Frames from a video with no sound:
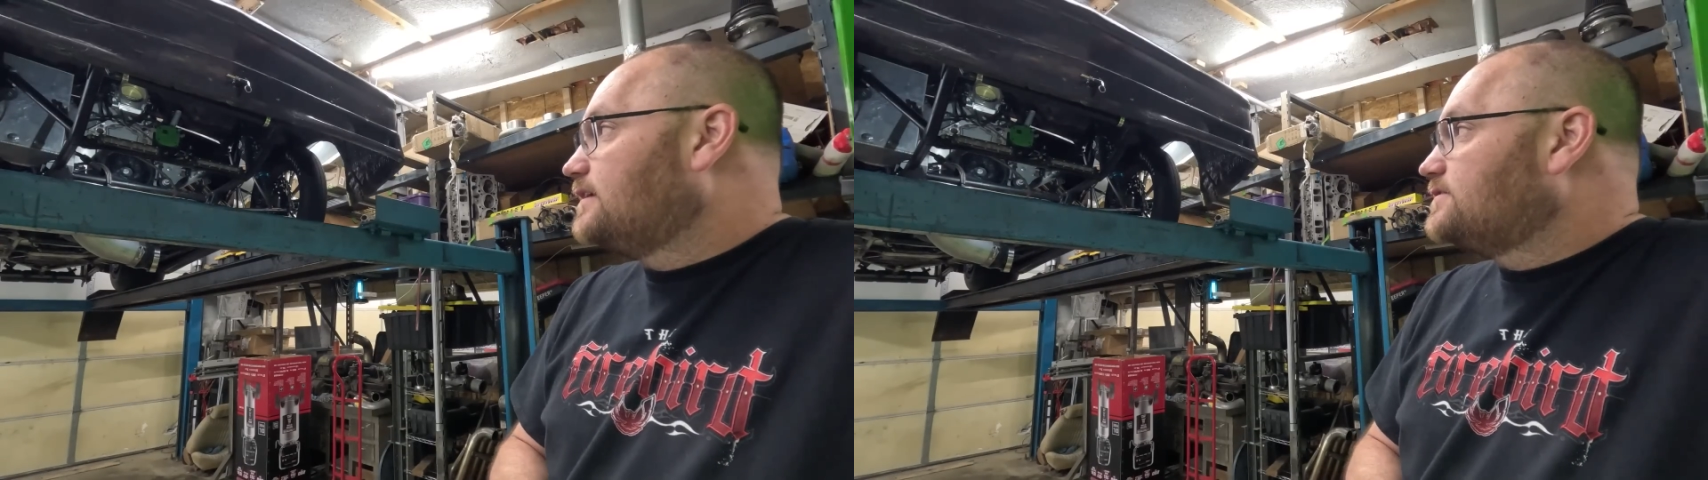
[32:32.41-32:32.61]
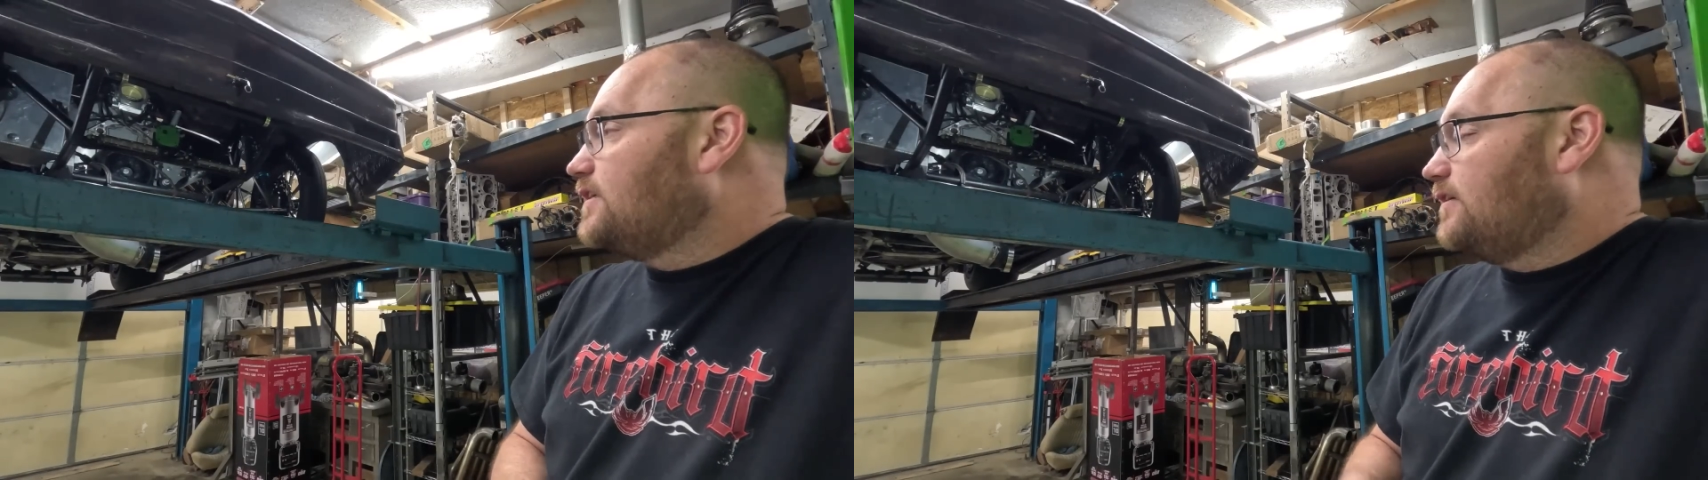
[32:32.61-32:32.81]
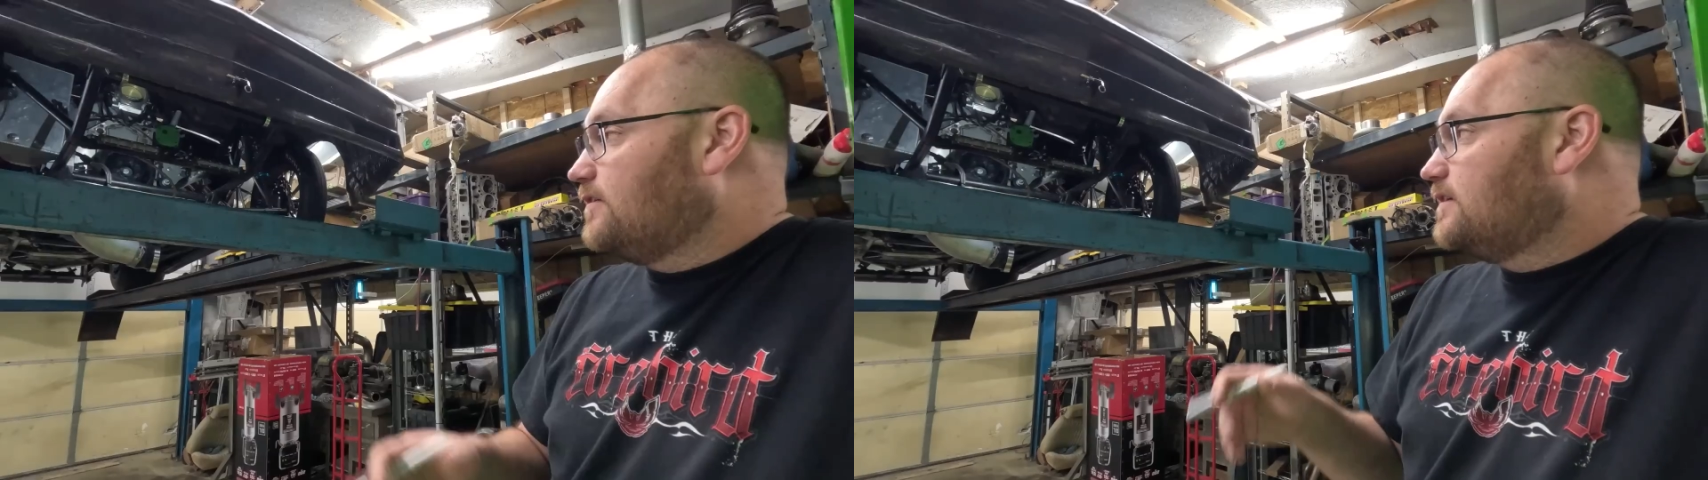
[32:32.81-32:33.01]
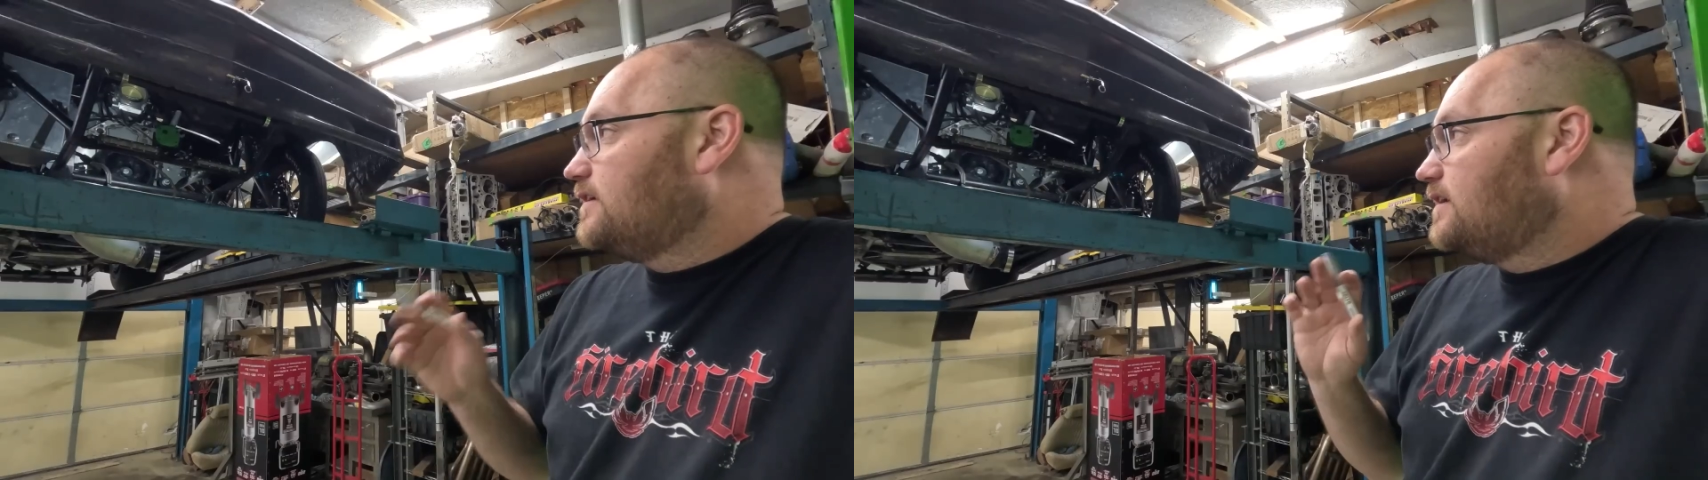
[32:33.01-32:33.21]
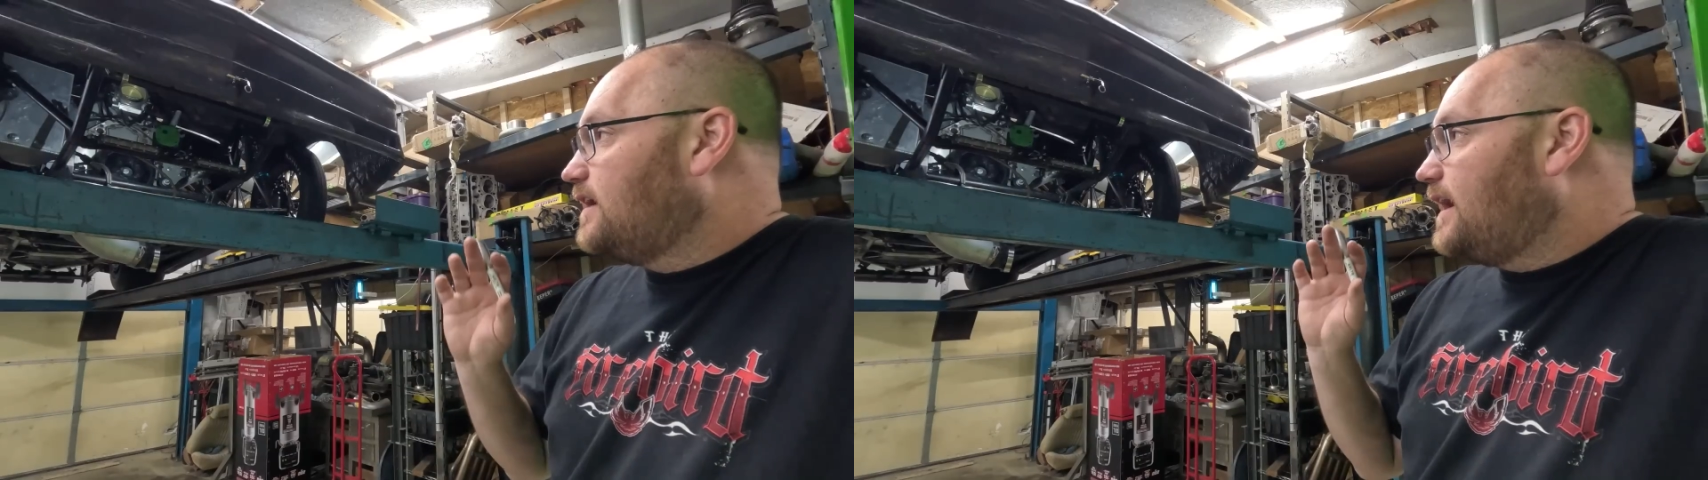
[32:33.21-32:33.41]
So
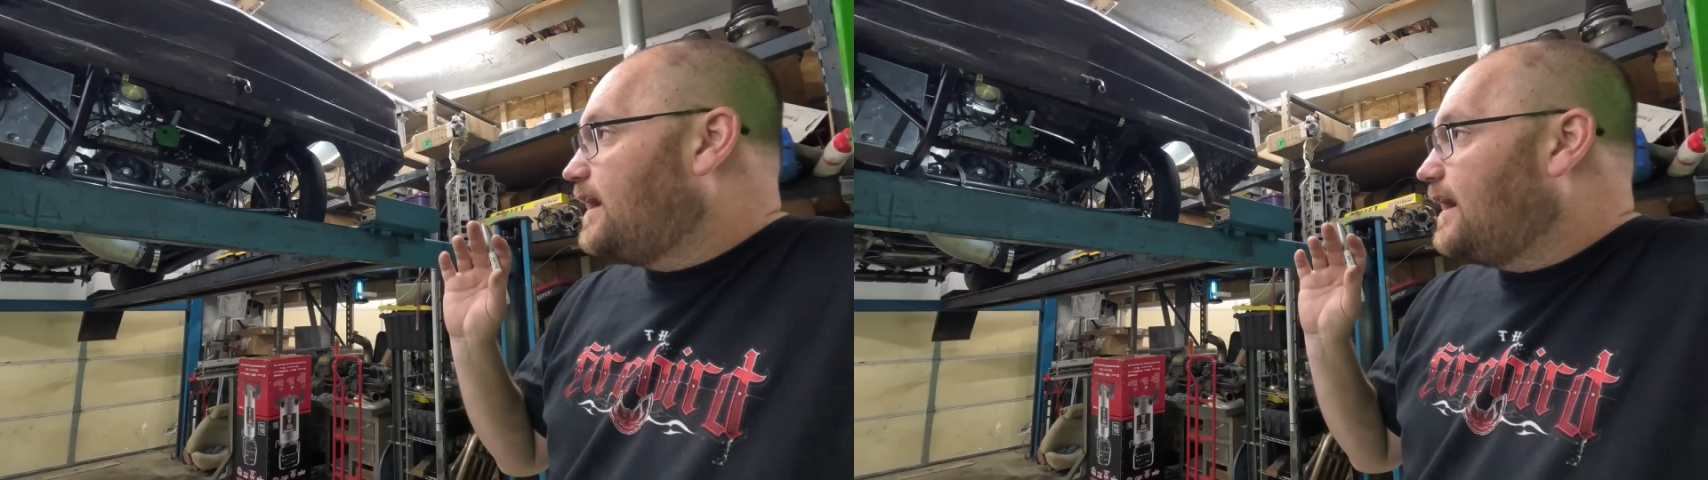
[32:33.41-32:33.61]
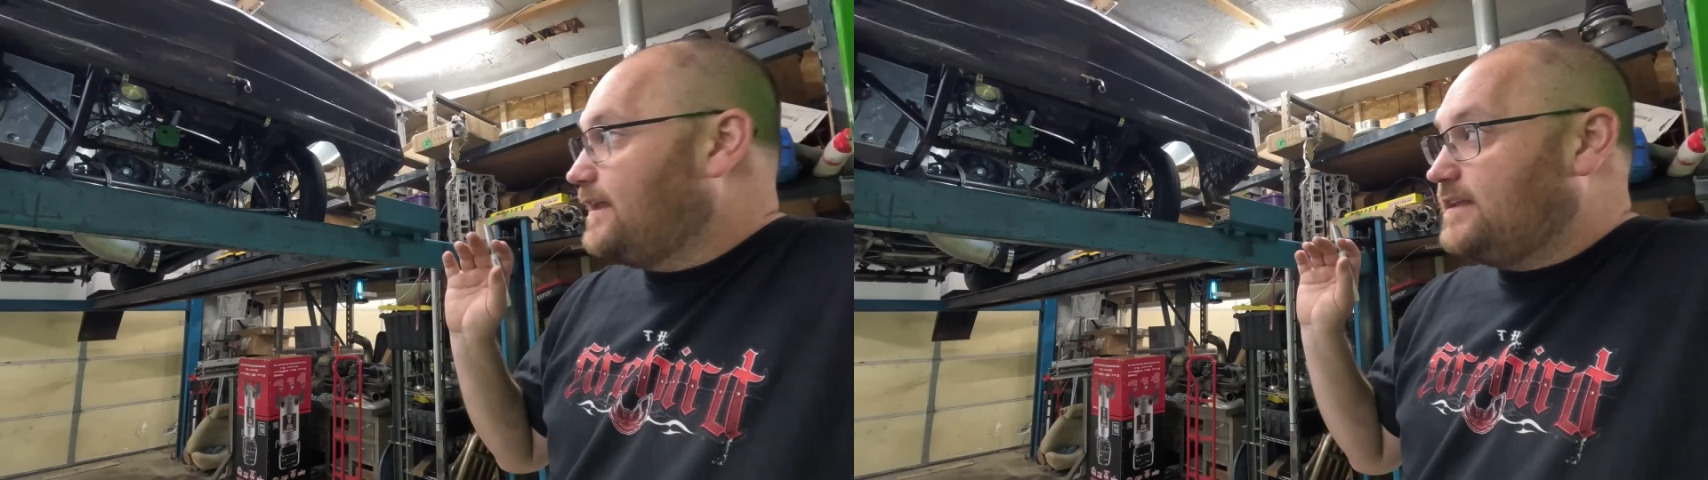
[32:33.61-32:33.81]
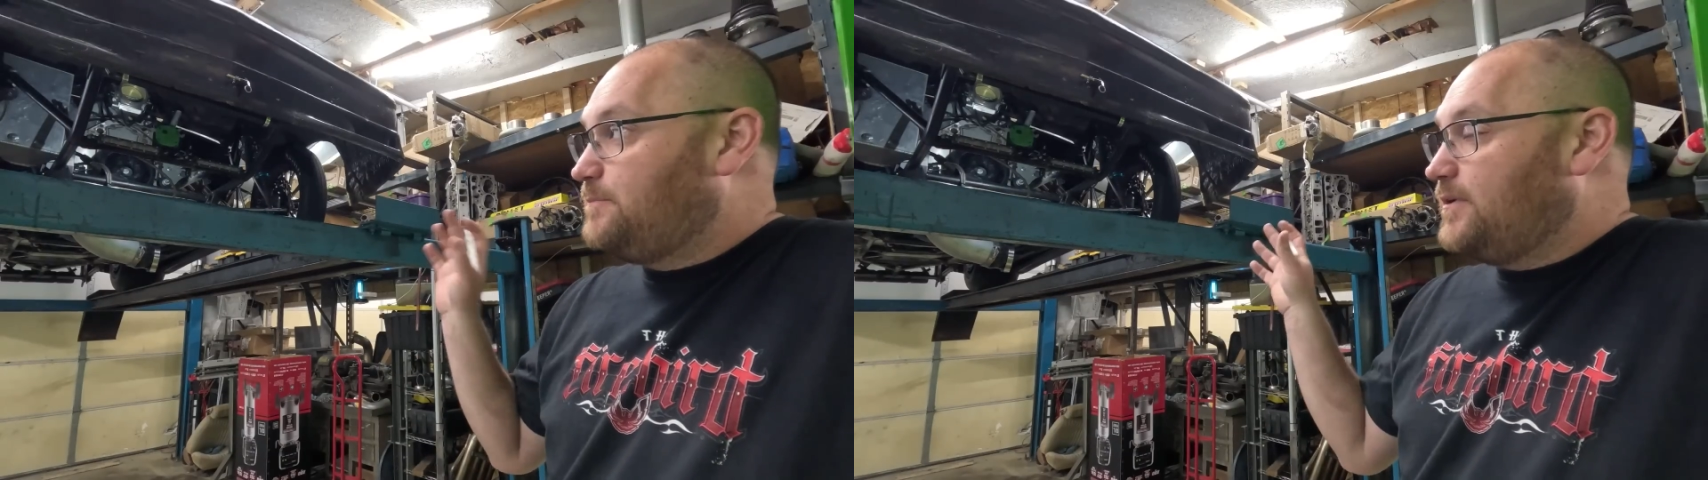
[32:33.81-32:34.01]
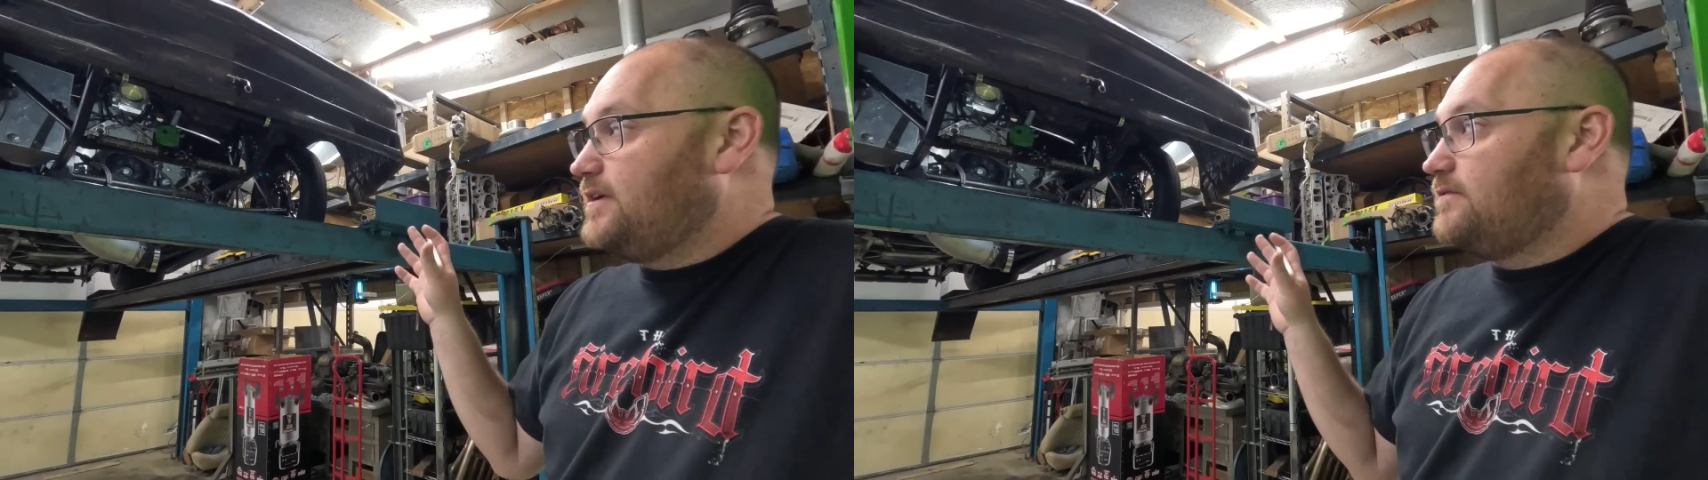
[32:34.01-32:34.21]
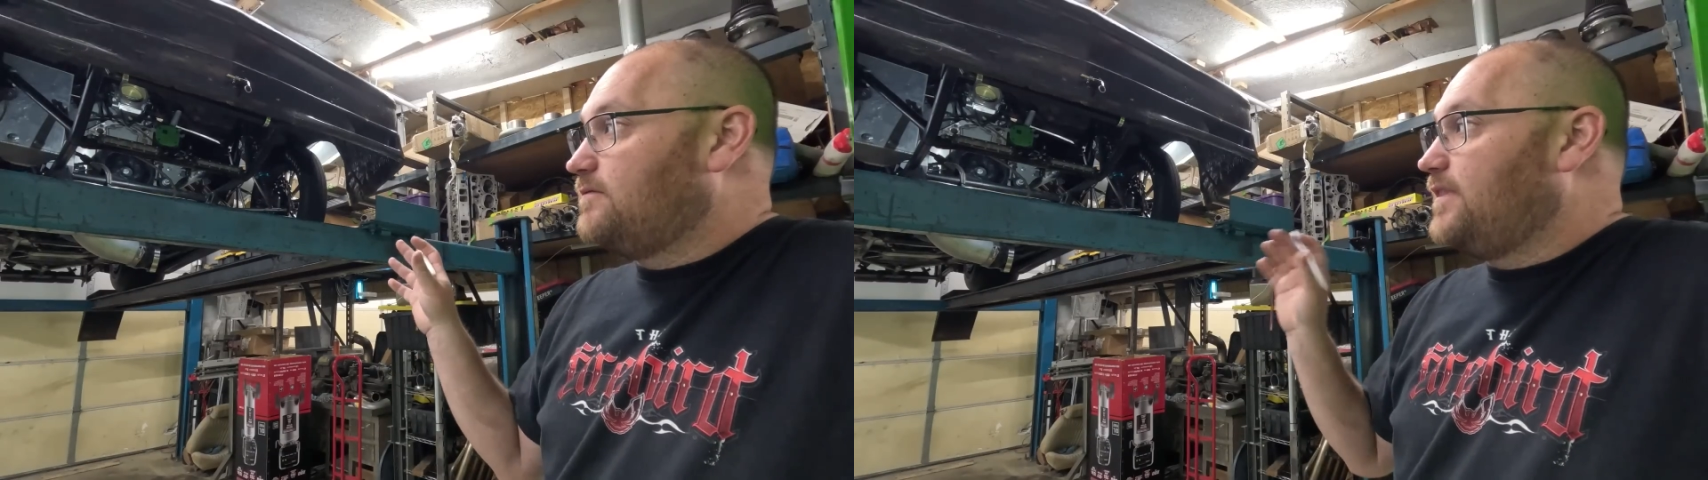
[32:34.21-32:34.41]
I did
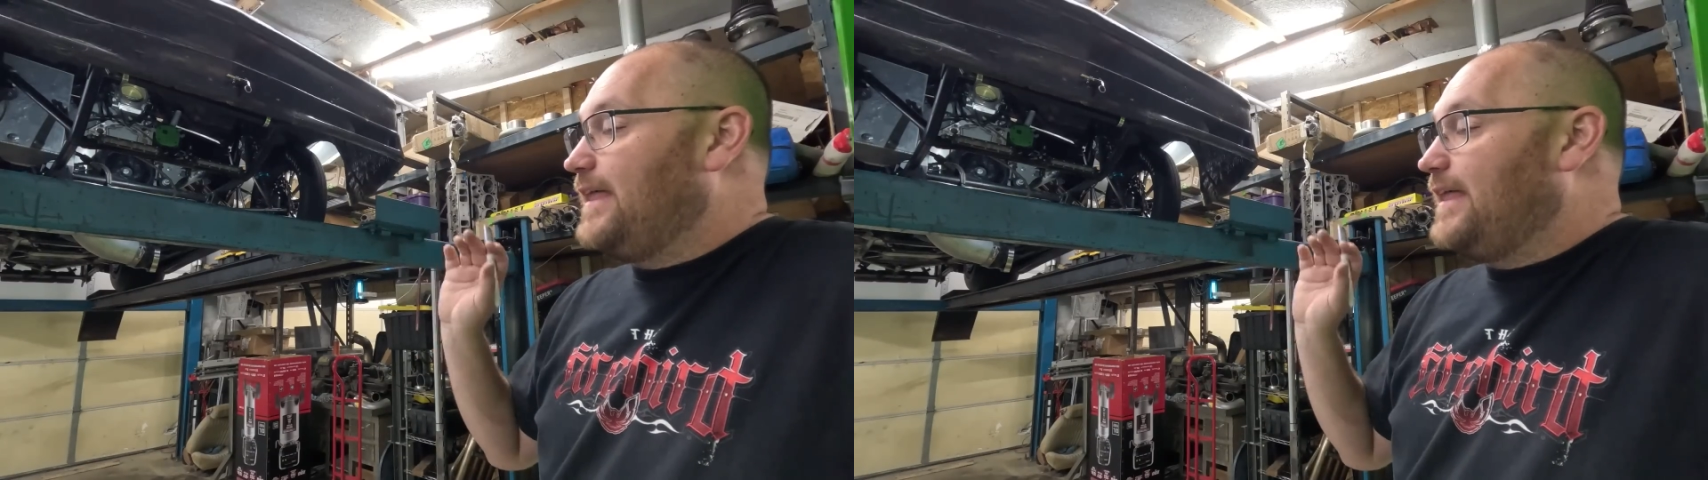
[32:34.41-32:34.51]
put